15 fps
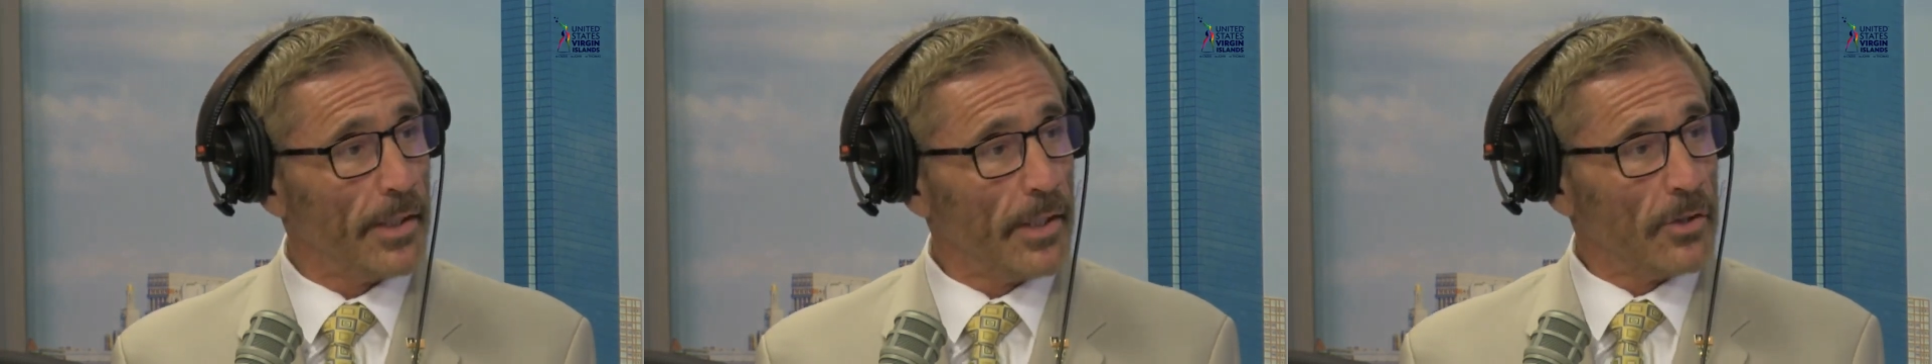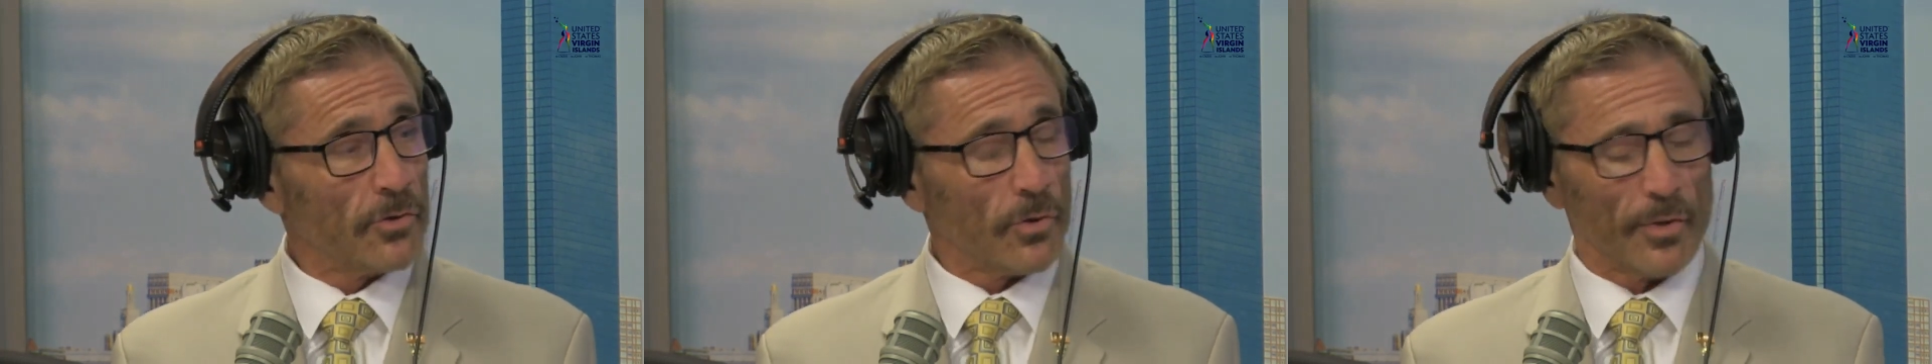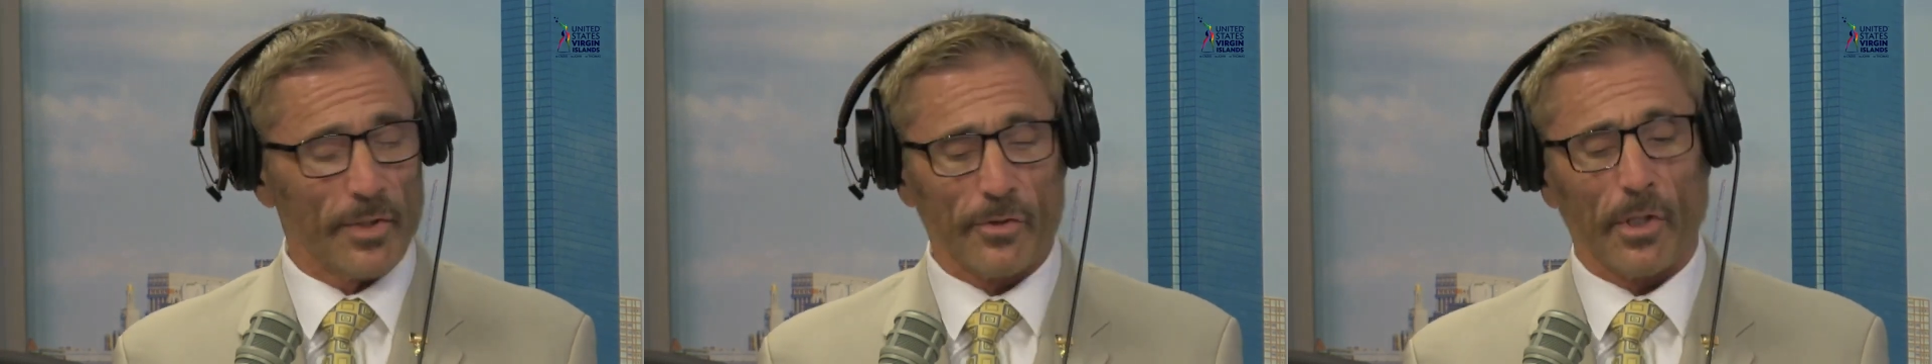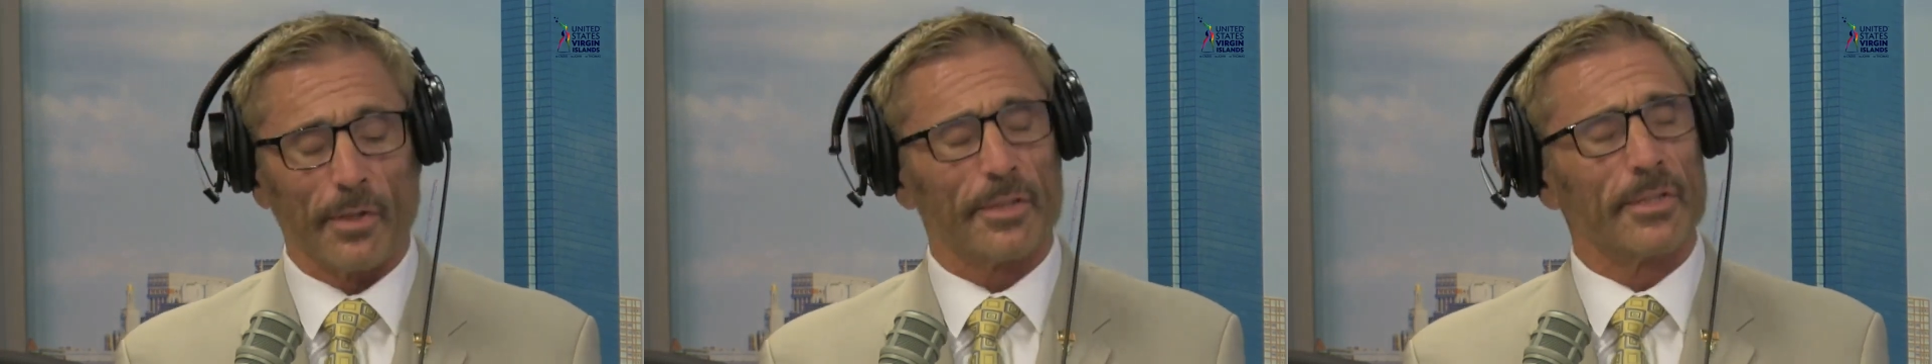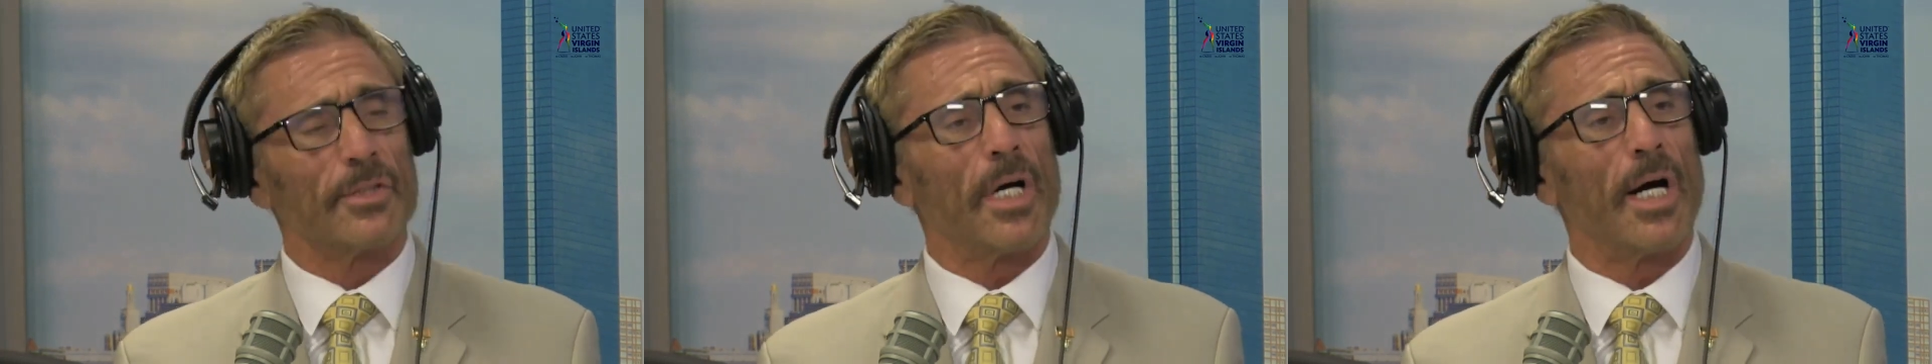So there's a
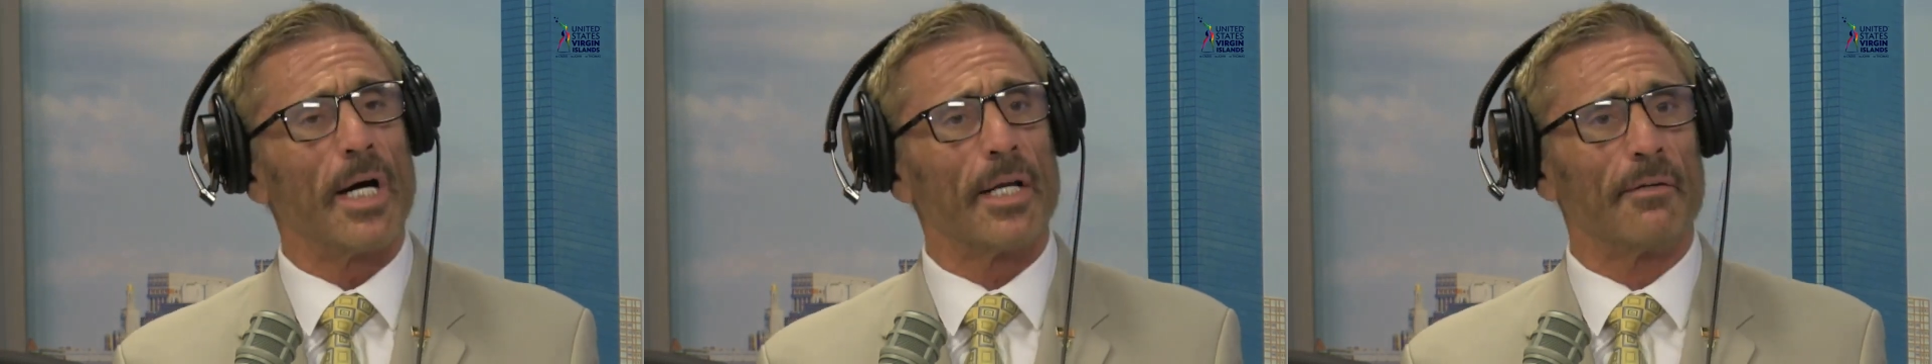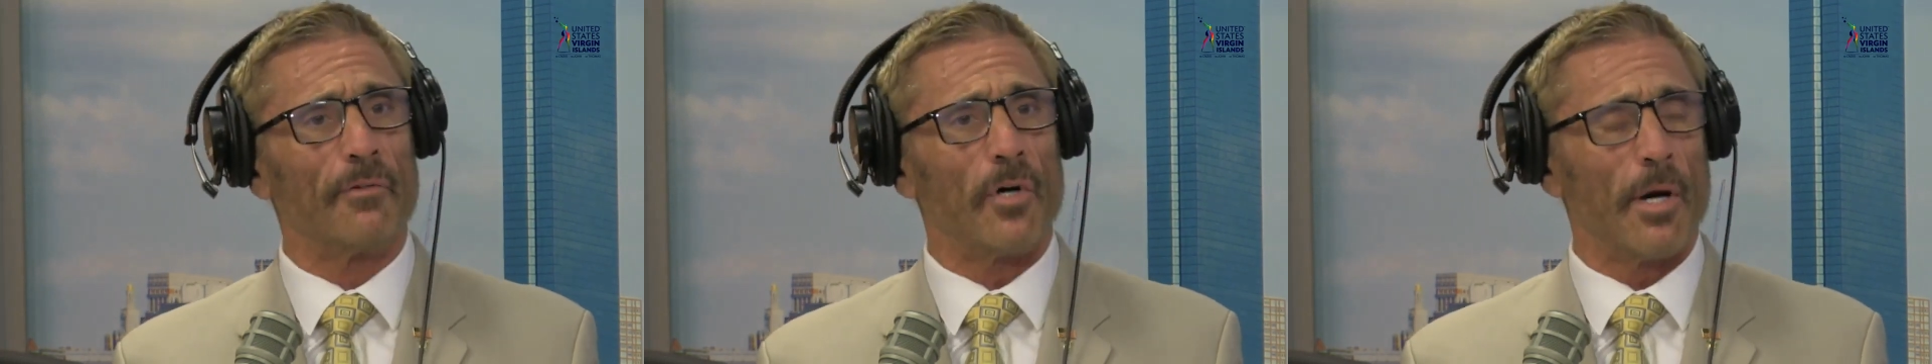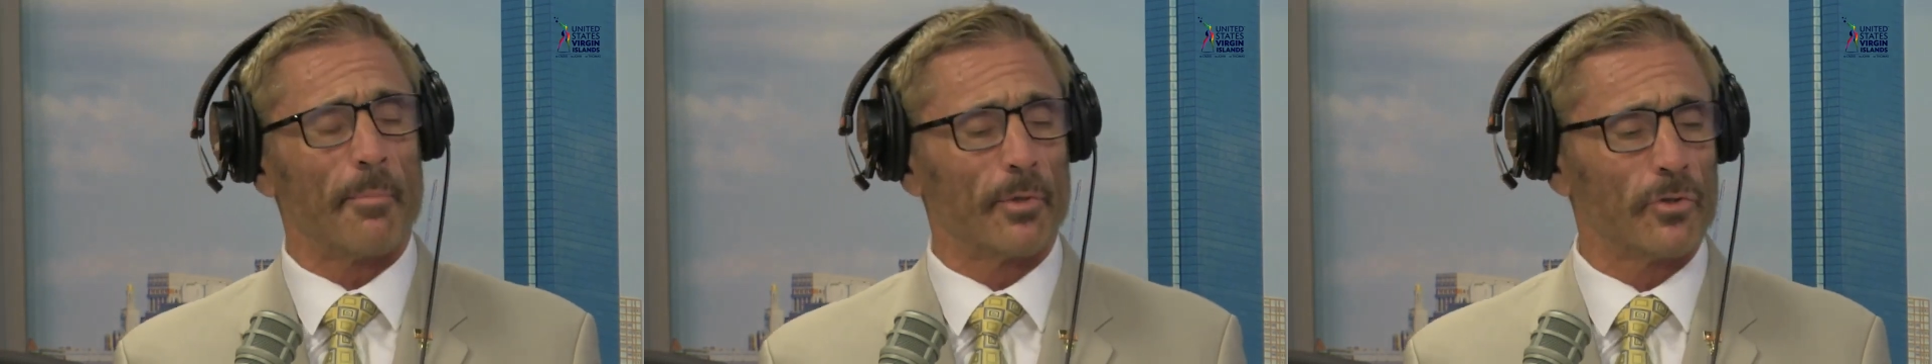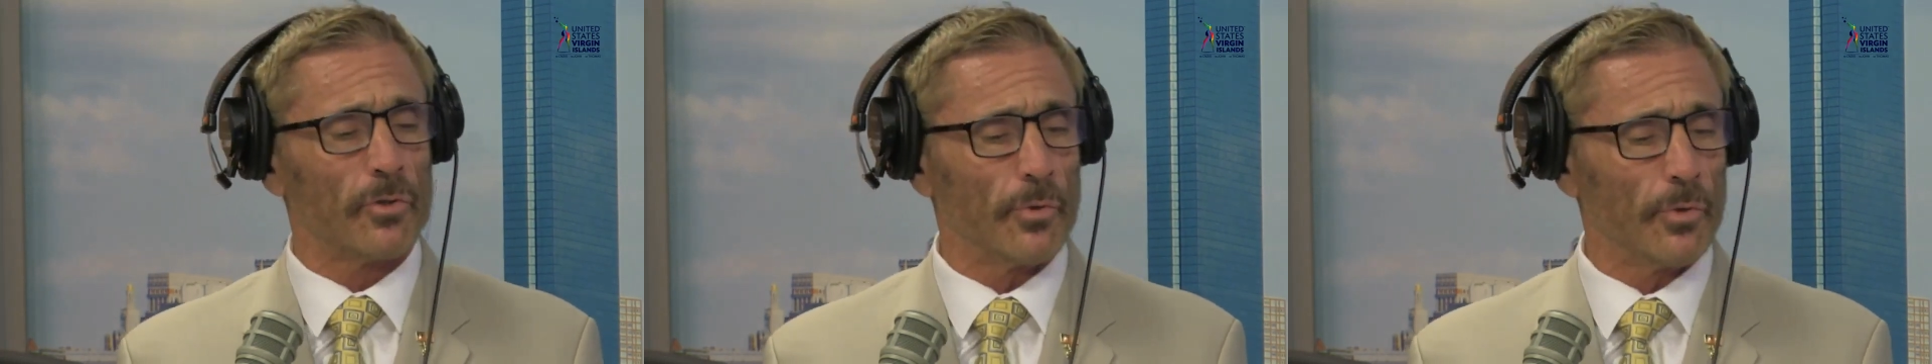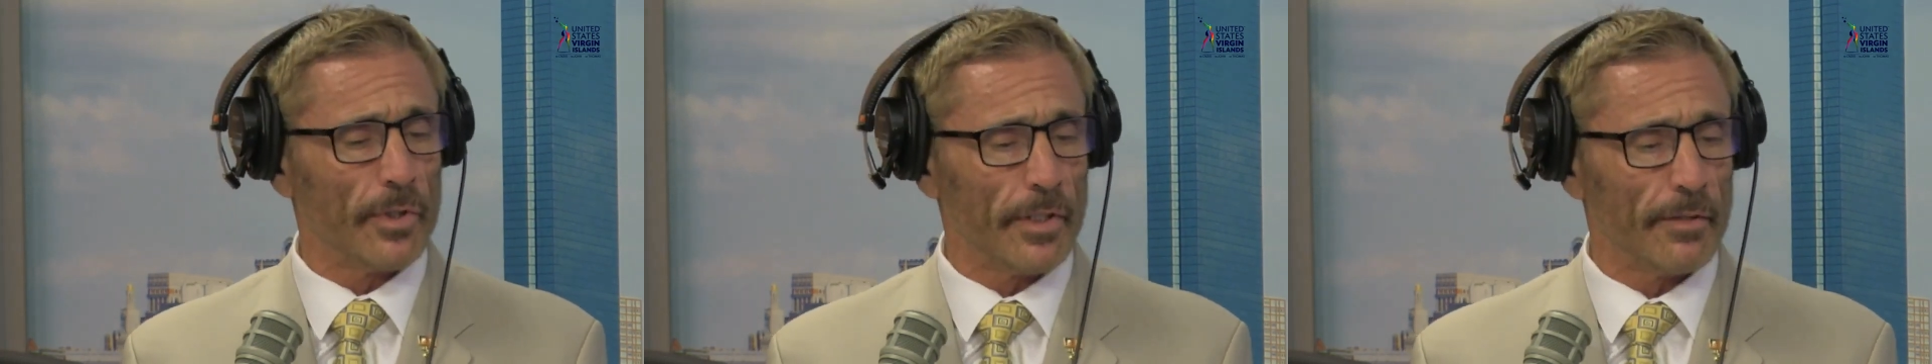ton of
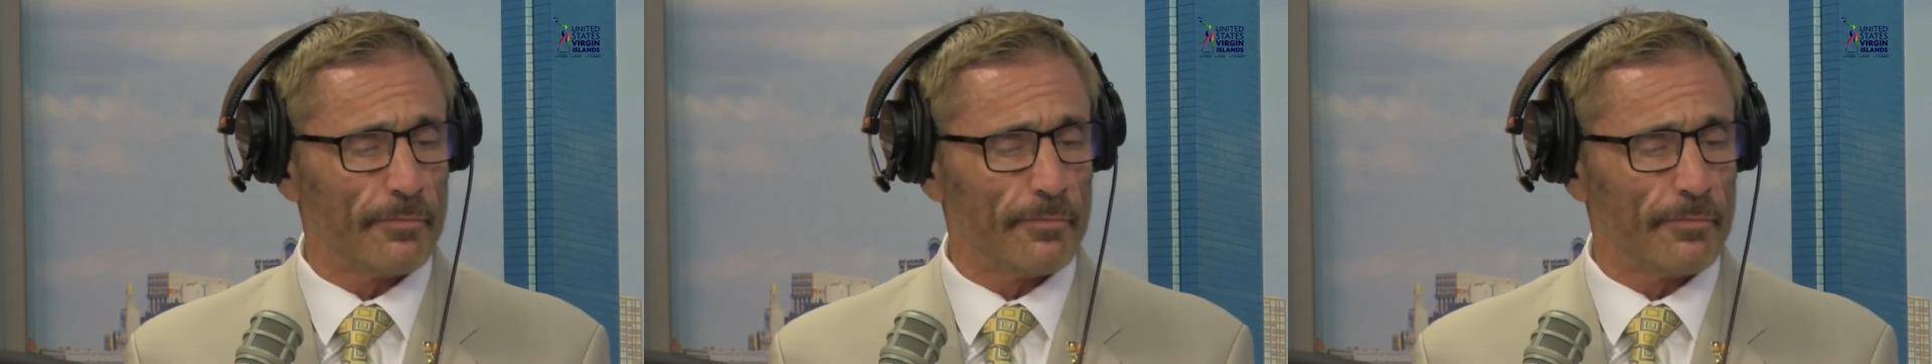opportunity